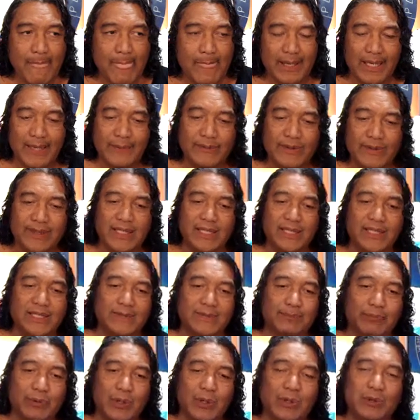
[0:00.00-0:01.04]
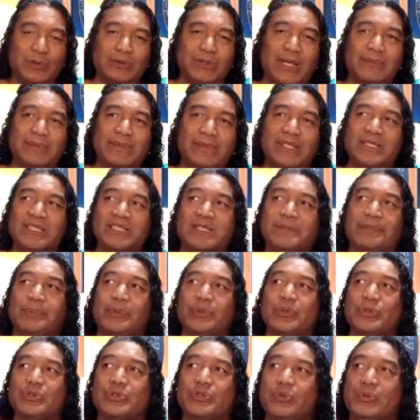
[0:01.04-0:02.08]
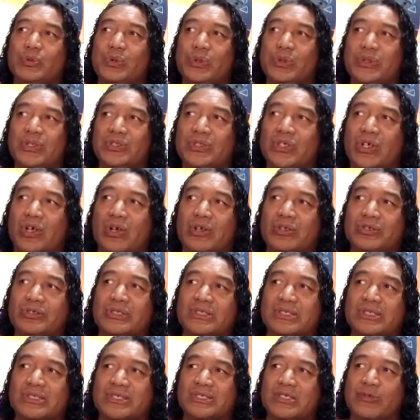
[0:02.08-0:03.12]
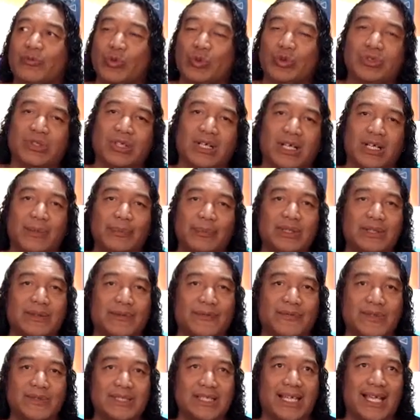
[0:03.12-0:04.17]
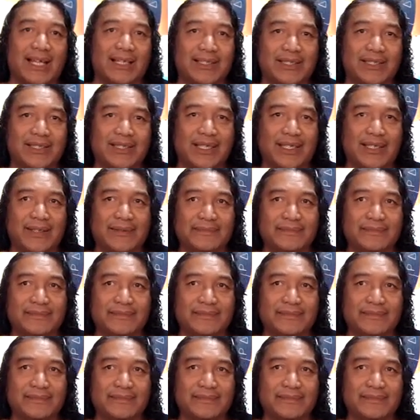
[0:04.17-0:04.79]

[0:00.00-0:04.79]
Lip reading: Everything is programmed in the spiritual world, in the consciousness, for it to come into physicality.